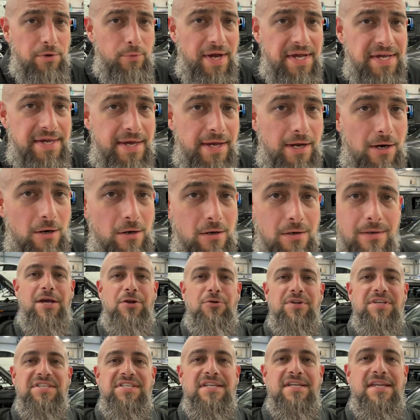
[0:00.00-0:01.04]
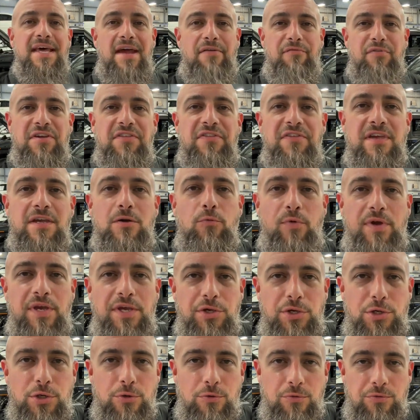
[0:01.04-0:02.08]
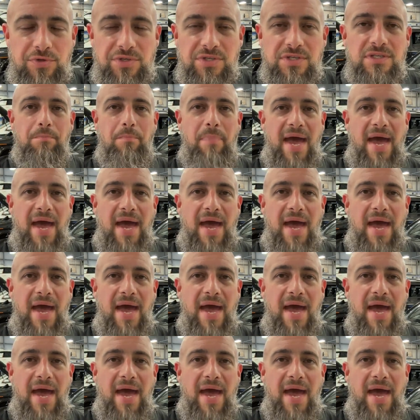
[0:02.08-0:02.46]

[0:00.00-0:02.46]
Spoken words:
do I care? Air is in everything we use.